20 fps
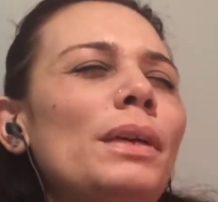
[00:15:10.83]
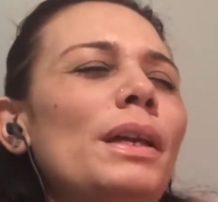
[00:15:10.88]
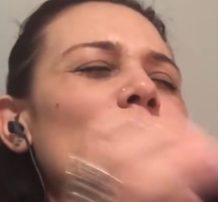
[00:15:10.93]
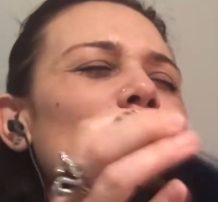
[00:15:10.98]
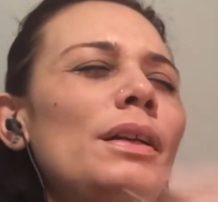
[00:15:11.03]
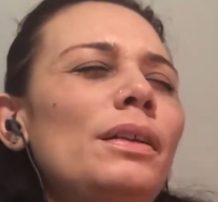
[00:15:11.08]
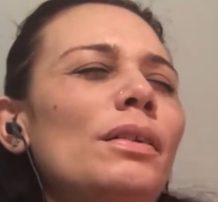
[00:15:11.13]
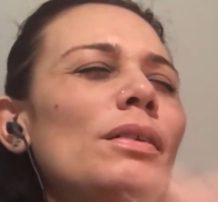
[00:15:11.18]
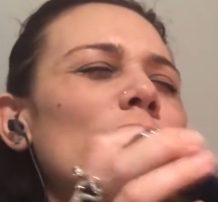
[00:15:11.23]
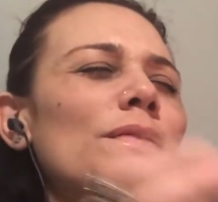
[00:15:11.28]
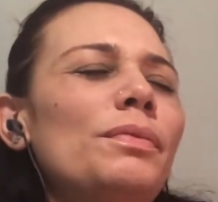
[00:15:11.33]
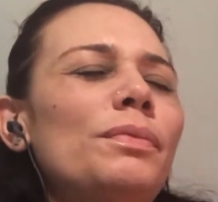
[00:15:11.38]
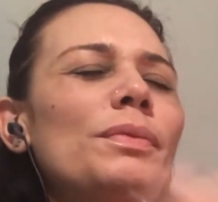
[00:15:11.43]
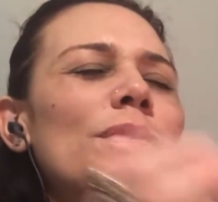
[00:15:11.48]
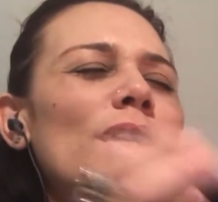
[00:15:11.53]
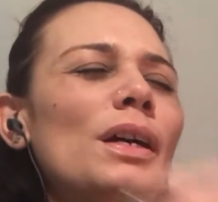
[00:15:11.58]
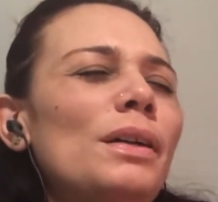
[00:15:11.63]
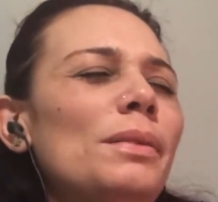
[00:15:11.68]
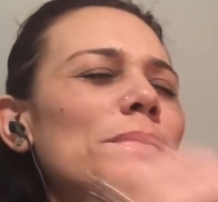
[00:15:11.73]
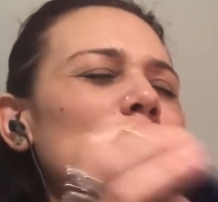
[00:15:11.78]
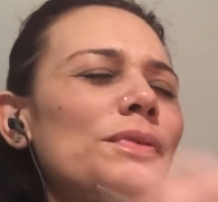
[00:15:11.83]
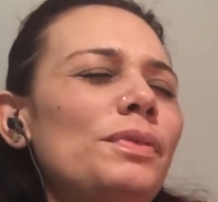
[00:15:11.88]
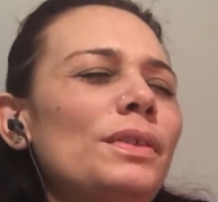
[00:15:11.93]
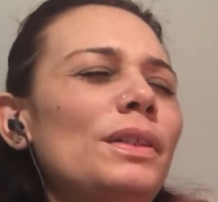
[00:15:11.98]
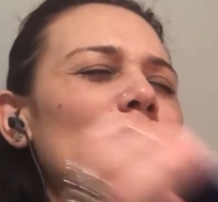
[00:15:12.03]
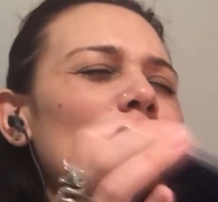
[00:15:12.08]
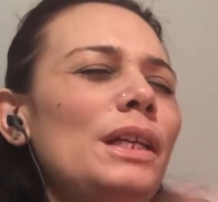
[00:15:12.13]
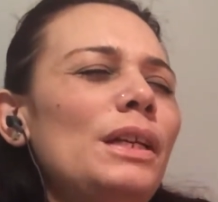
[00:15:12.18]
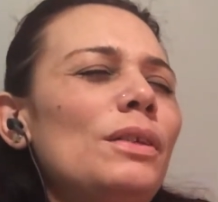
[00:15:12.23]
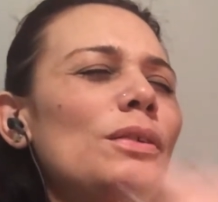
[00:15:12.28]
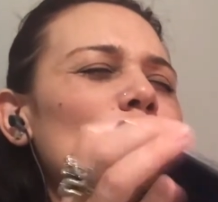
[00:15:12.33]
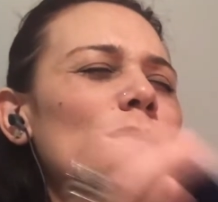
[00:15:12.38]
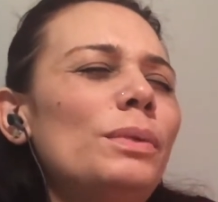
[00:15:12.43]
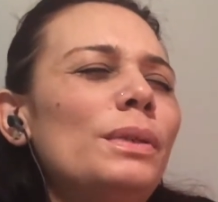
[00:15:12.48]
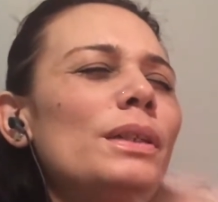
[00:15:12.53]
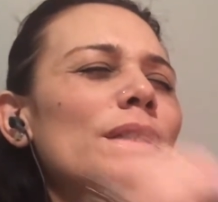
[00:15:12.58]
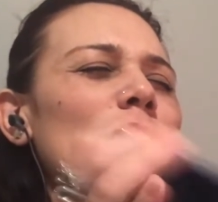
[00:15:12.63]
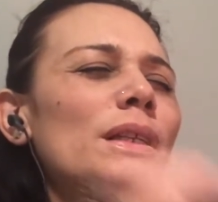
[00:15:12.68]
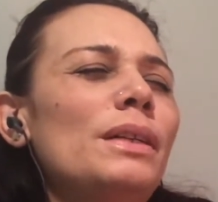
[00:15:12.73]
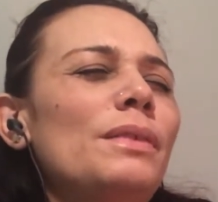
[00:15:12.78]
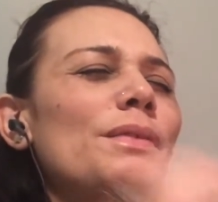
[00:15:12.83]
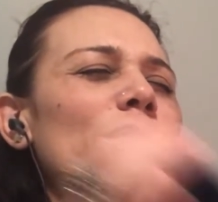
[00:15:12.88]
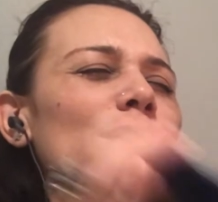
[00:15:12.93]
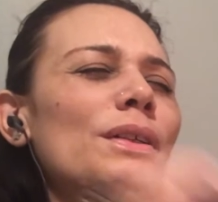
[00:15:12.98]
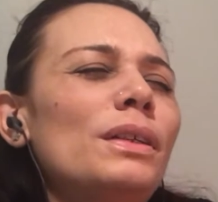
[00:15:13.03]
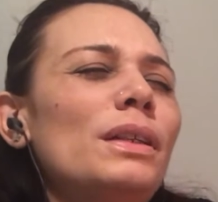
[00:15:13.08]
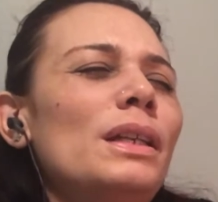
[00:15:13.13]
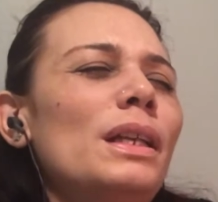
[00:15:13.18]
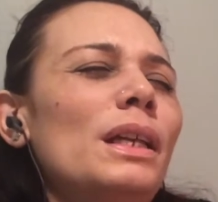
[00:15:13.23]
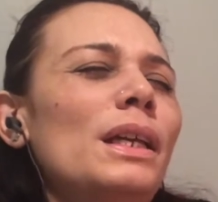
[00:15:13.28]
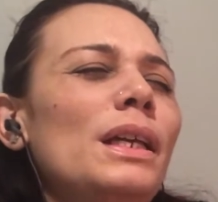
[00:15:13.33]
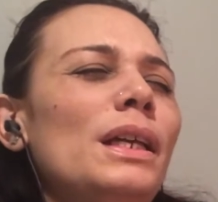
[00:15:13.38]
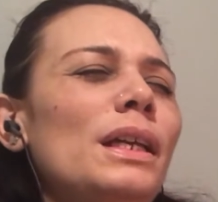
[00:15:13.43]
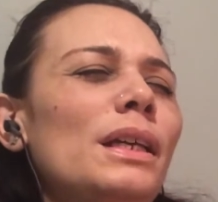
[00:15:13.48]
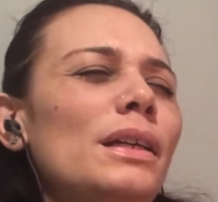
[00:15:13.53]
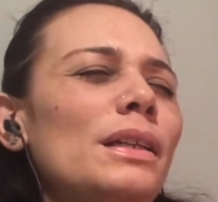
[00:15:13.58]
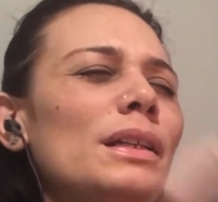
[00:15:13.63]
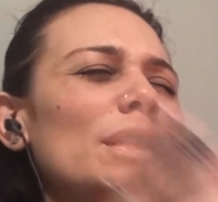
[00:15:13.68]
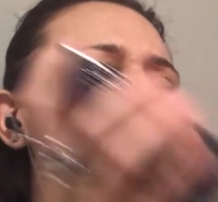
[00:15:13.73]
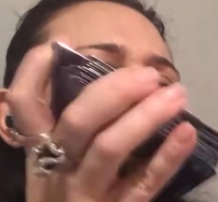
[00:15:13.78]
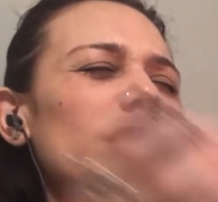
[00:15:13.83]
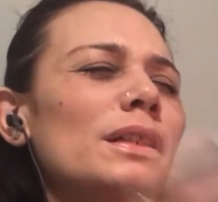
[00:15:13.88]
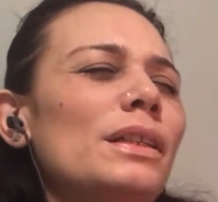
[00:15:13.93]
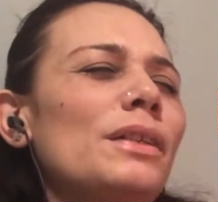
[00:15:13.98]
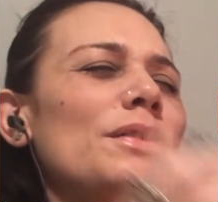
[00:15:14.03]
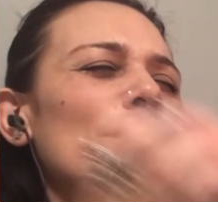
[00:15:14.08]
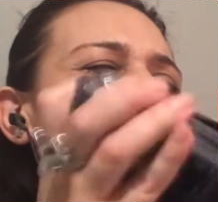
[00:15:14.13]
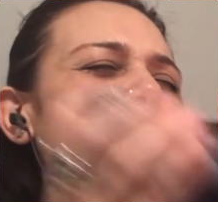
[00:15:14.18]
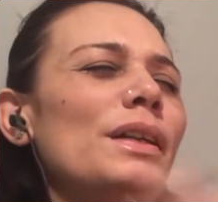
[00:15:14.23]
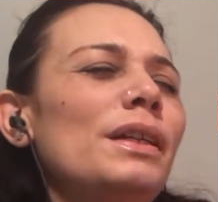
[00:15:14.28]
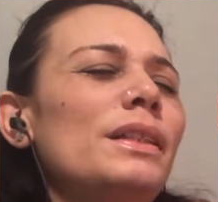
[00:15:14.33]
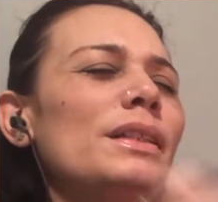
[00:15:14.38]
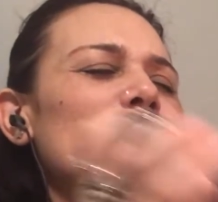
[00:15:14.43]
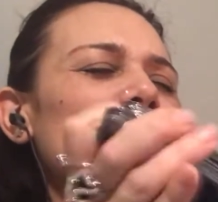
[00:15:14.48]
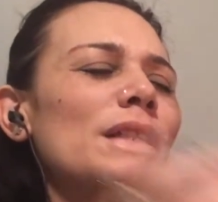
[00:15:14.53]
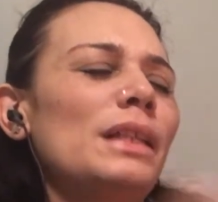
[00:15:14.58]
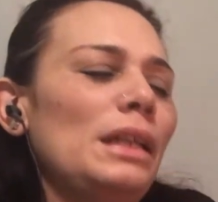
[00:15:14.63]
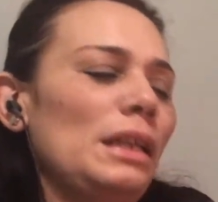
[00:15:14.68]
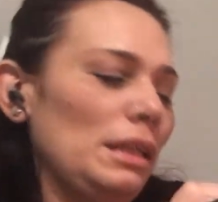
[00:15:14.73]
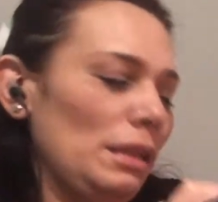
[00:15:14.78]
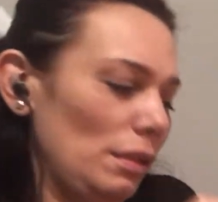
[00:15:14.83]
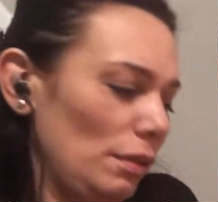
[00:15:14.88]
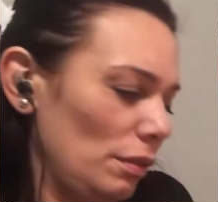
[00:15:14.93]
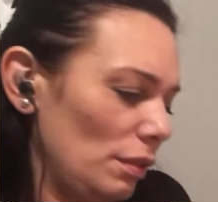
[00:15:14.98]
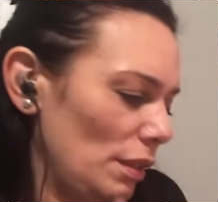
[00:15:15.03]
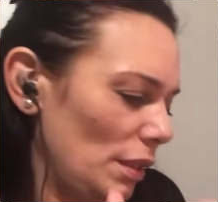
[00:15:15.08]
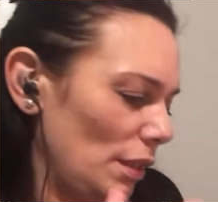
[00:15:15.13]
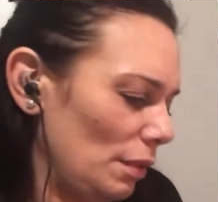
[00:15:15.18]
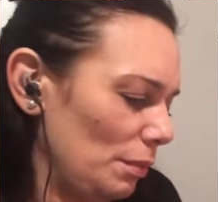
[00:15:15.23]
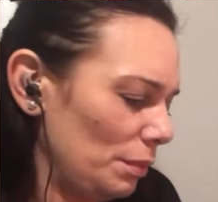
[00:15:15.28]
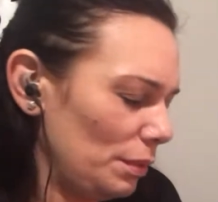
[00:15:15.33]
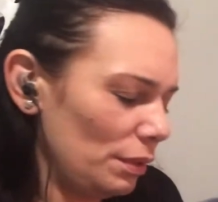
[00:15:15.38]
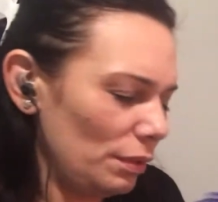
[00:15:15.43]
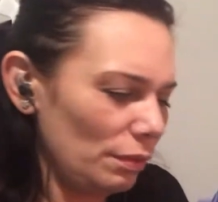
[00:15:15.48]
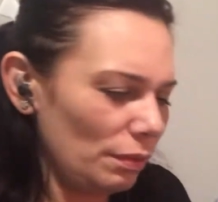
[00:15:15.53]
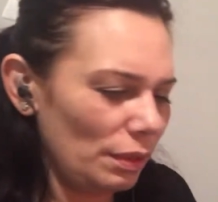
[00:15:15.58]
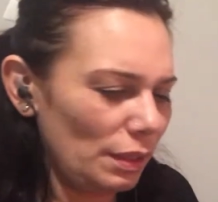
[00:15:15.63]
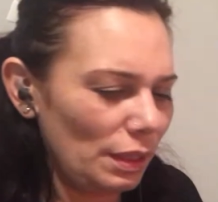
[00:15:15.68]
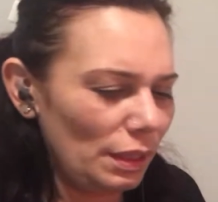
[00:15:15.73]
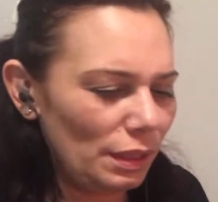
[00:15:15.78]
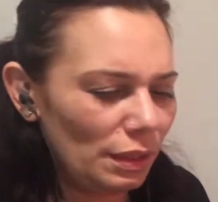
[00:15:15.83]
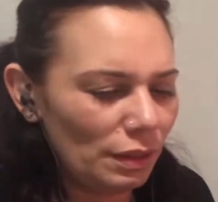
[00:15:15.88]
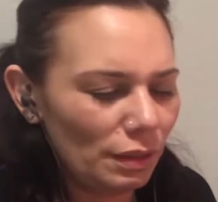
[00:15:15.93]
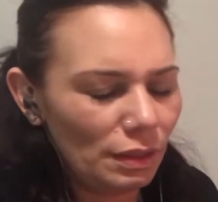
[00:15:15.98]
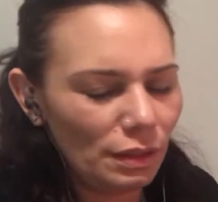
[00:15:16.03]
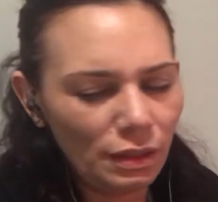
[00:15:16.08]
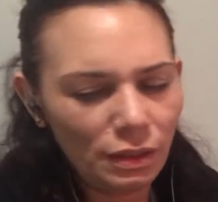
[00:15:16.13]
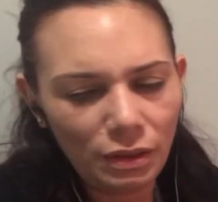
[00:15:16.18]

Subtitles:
8 of Cups for Leo. With your love and your light, let's clarify this 8 of Cups. Okay.